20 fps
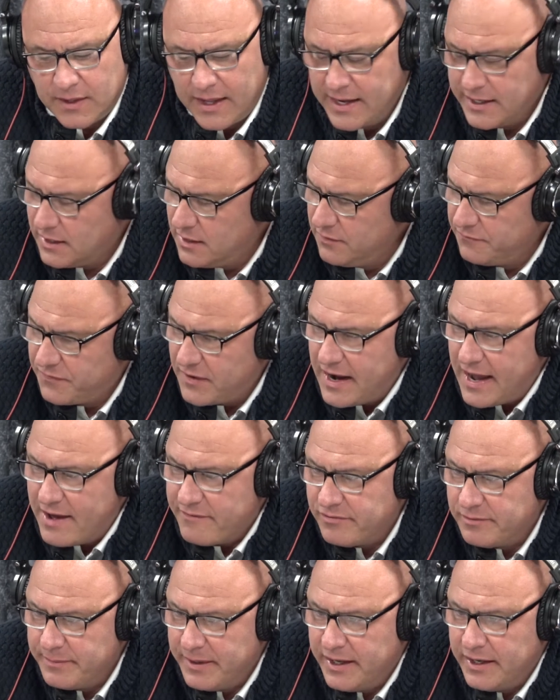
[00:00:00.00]
Thank you for
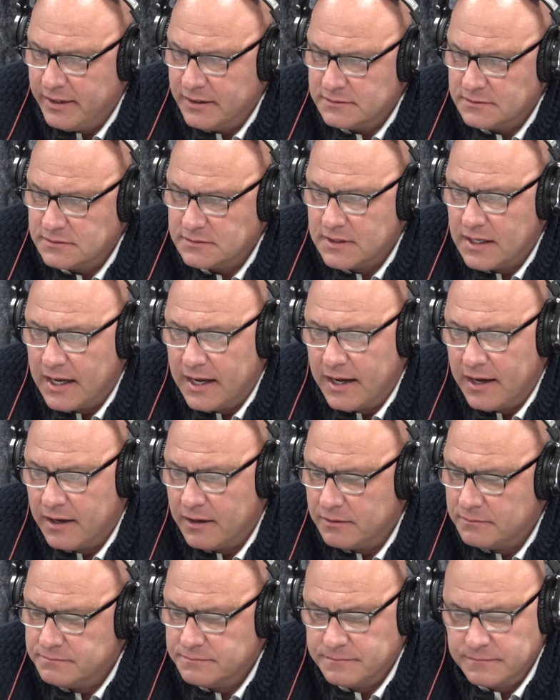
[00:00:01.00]
having me here.
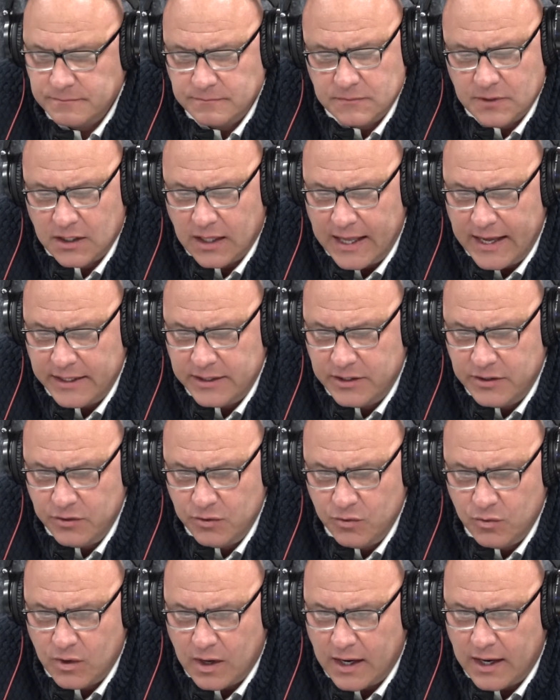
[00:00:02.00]
Glad
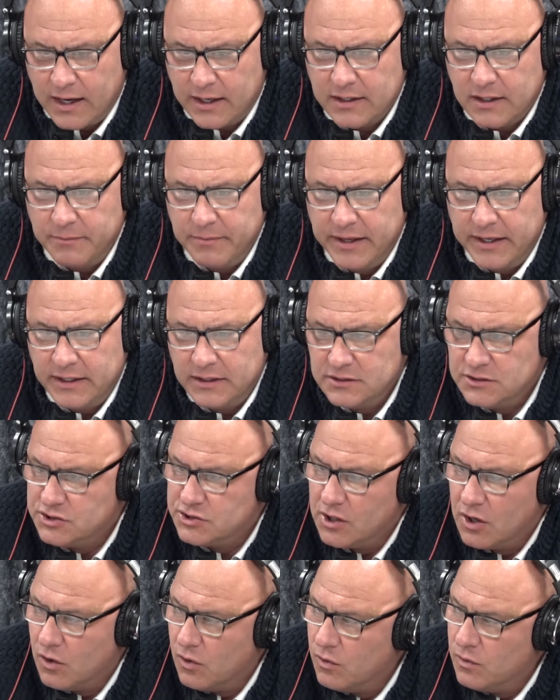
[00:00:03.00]
to come in and
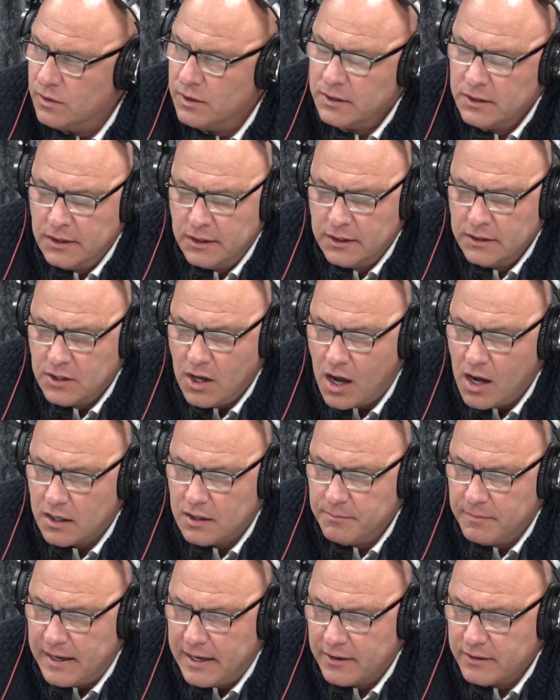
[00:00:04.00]

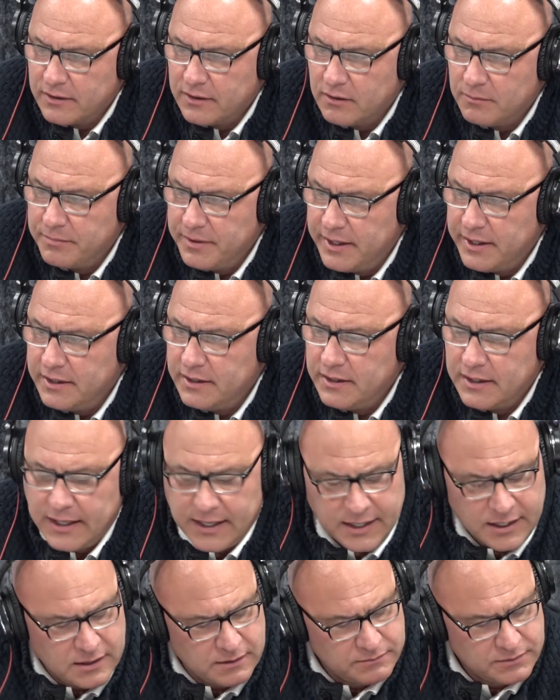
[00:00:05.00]
talk about a little bit,
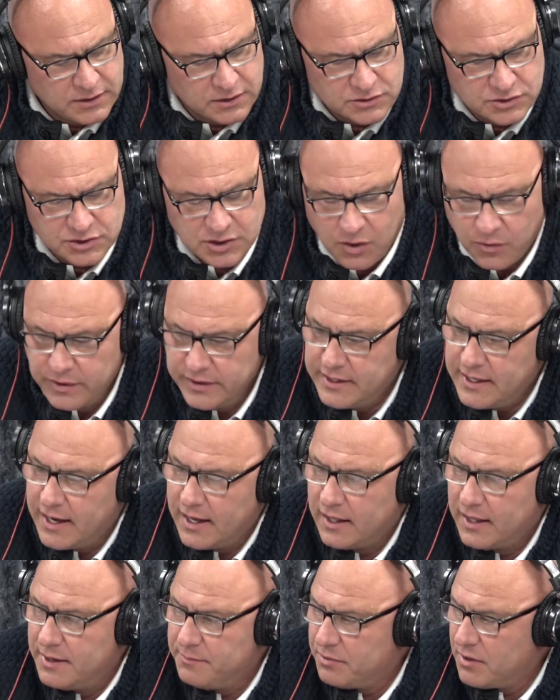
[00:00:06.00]
little show and
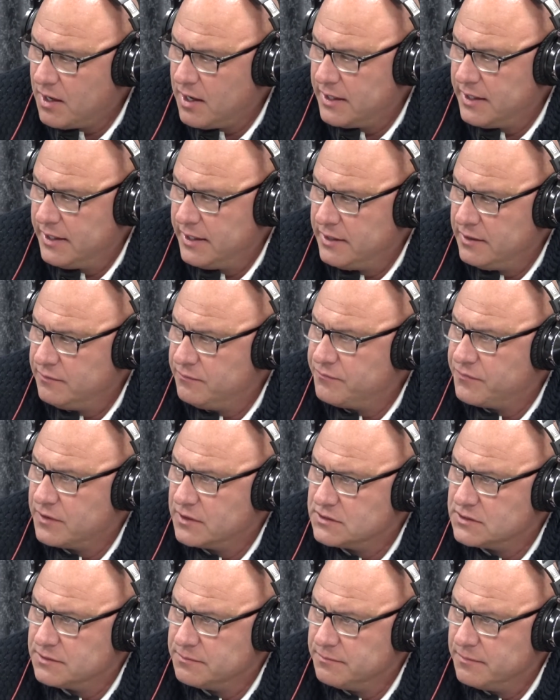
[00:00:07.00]
tell I brought in
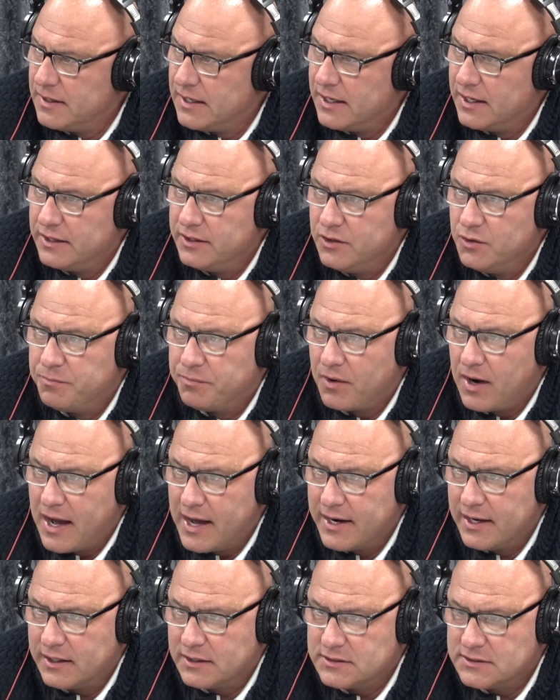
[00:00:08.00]
for some new
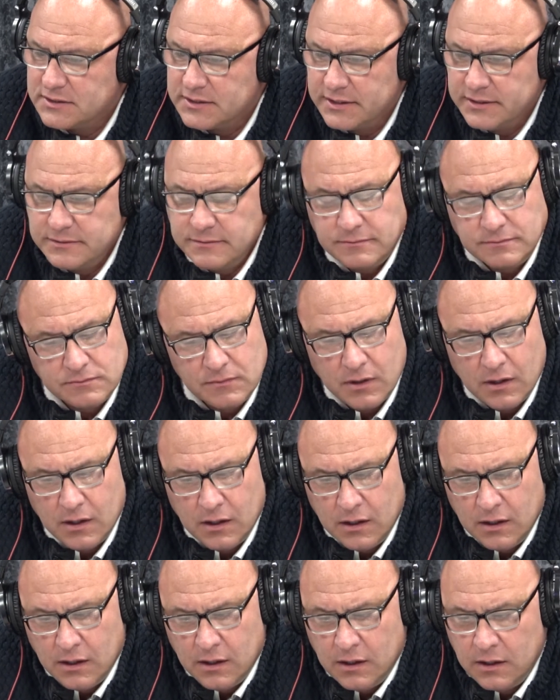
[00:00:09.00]
products, and
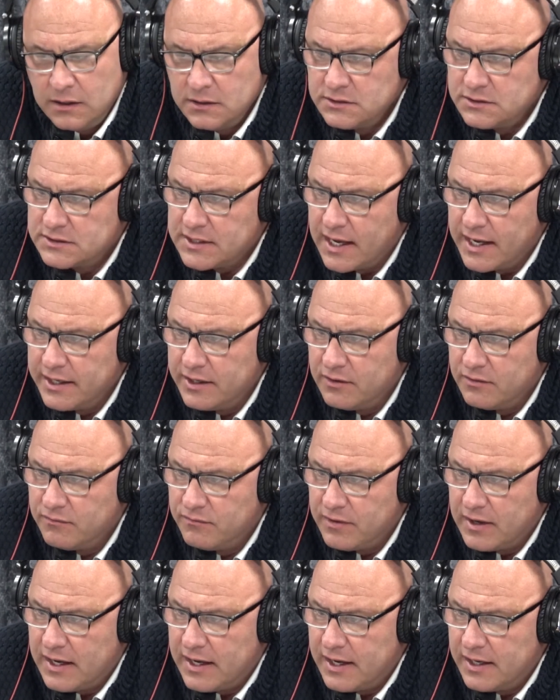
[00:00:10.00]
just kind
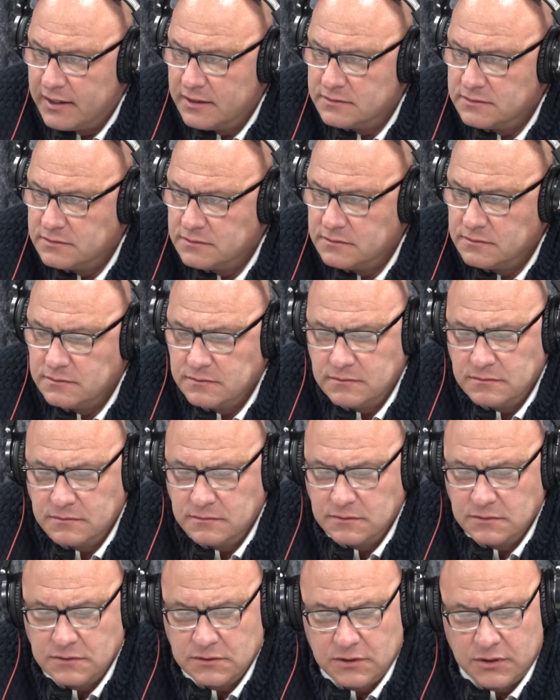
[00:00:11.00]
of
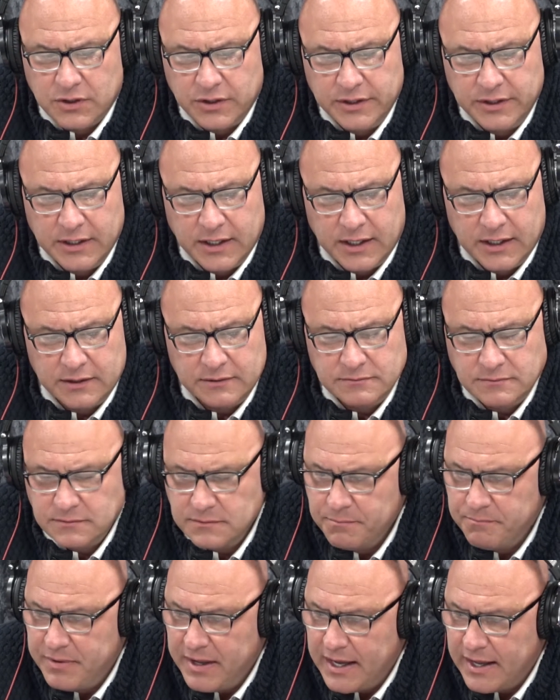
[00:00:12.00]
good to
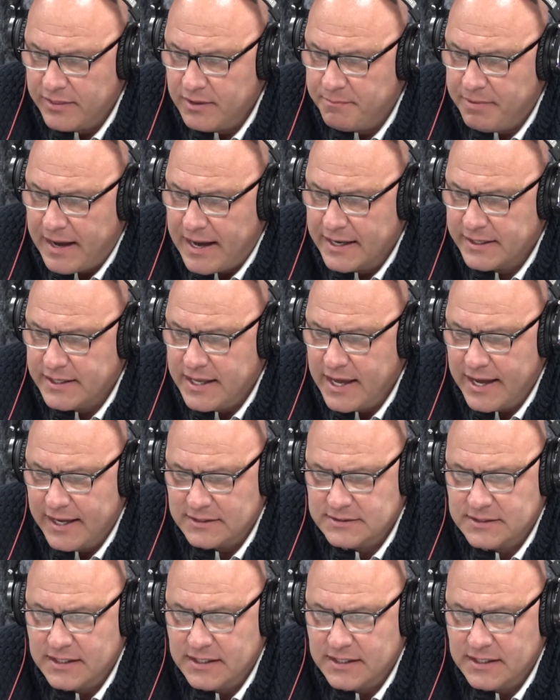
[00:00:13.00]
be on the podcast.